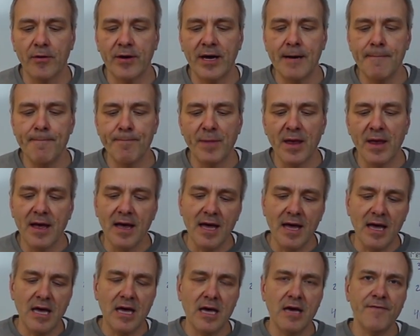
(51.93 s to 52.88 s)
Okay?
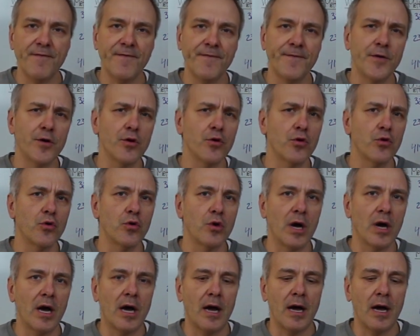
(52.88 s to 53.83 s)
If you